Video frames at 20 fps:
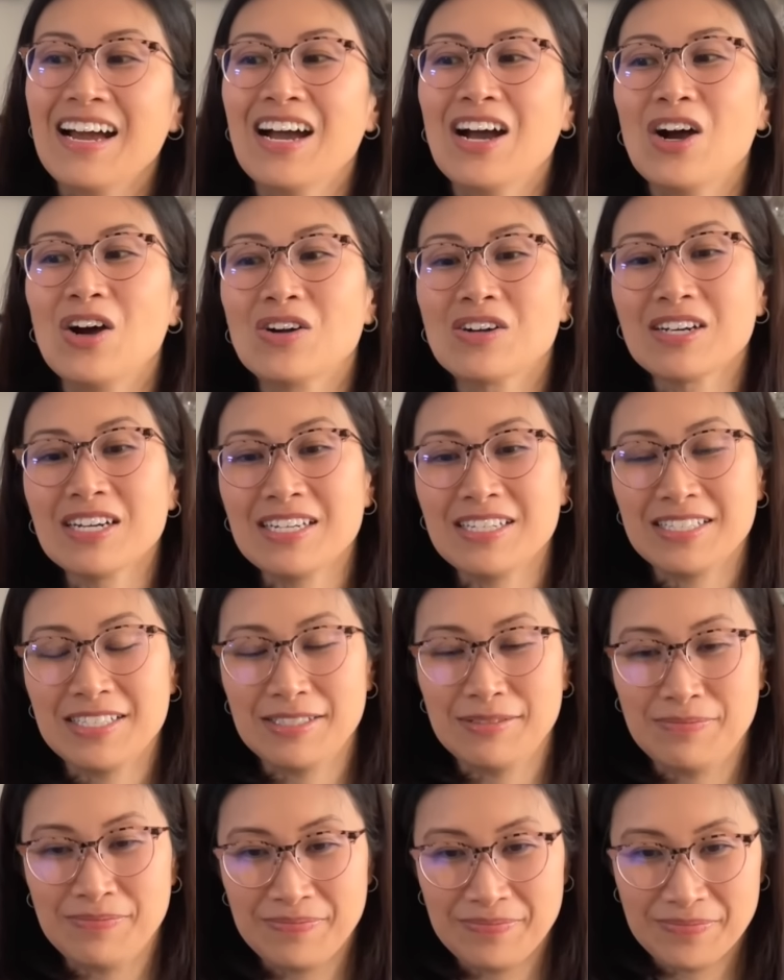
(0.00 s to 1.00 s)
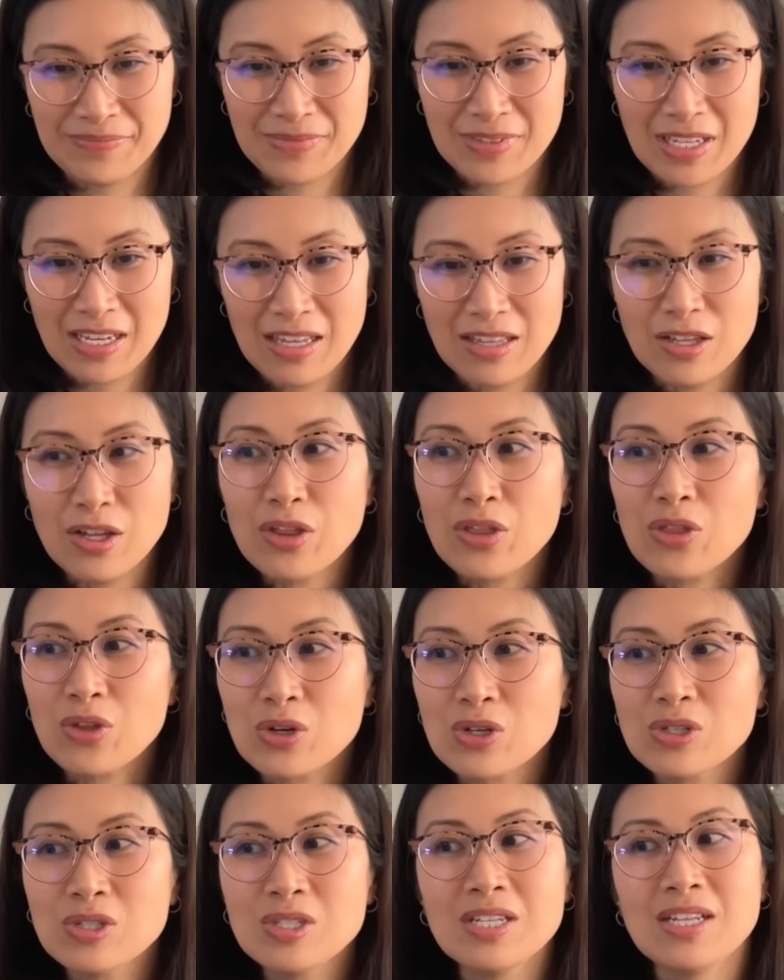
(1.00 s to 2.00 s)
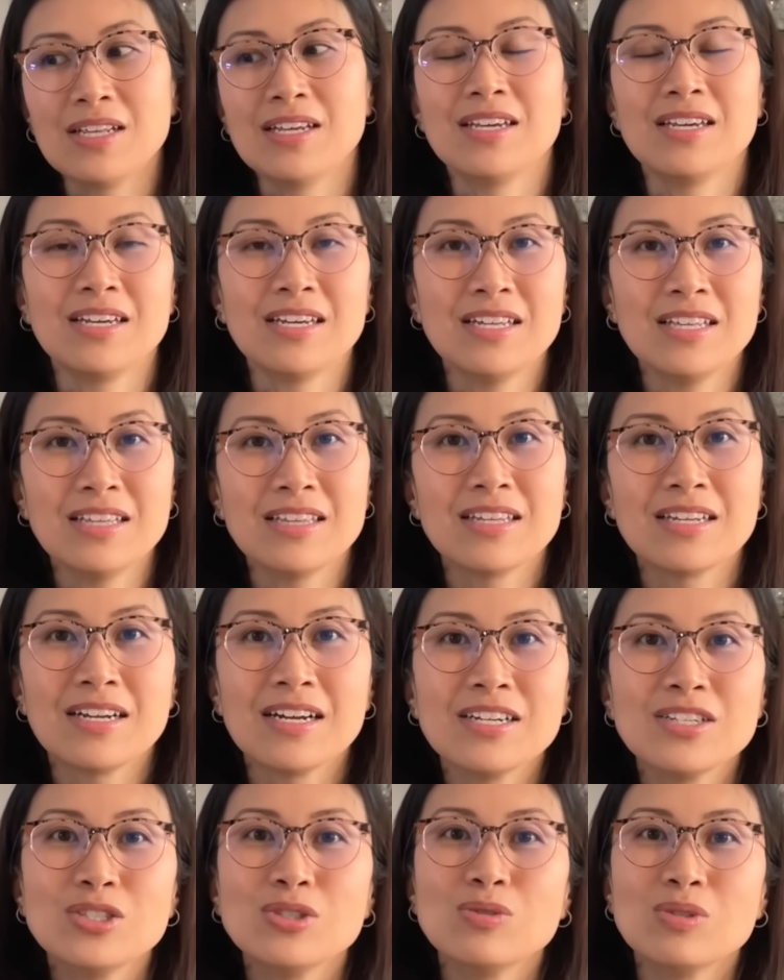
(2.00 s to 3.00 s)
All right. The third thing that I do